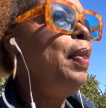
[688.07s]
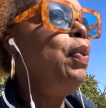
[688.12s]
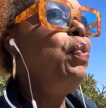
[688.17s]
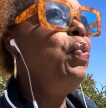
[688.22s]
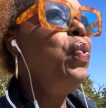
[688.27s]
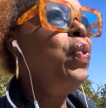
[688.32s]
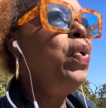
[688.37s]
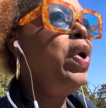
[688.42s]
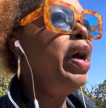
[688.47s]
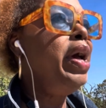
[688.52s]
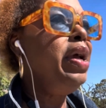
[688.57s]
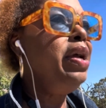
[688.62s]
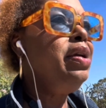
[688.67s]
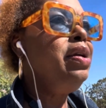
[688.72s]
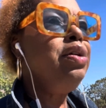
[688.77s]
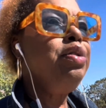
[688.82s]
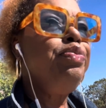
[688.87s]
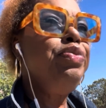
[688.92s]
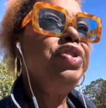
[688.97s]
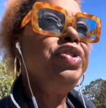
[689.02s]
why
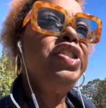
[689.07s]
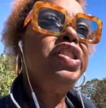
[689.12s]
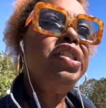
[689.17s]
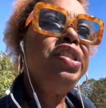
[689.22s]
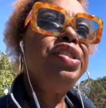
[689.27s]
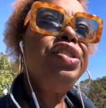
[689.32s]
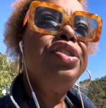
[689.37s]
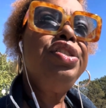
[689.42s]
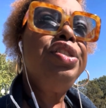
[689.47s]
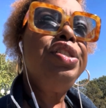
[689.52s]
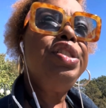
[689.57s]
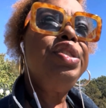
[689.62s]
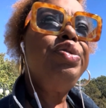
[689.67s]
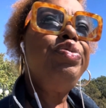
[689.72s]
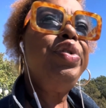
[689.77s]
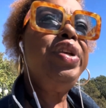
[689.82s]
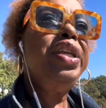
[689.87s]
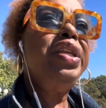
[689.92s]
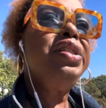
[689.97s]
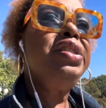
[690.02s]
her position is
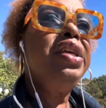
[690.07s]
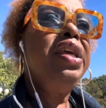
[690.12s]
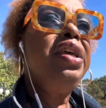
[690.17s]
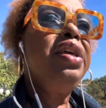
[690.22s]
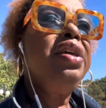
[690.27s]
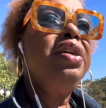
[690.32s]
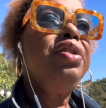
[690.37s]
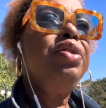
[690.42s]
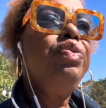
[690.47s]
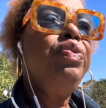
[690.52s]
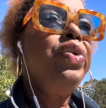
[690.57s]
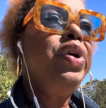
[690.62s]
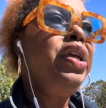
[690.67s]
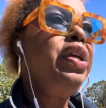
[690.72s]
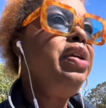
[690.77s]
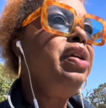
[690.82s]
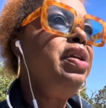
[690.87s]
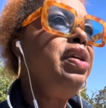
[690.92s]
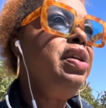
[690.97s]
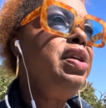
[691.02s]
being taken away.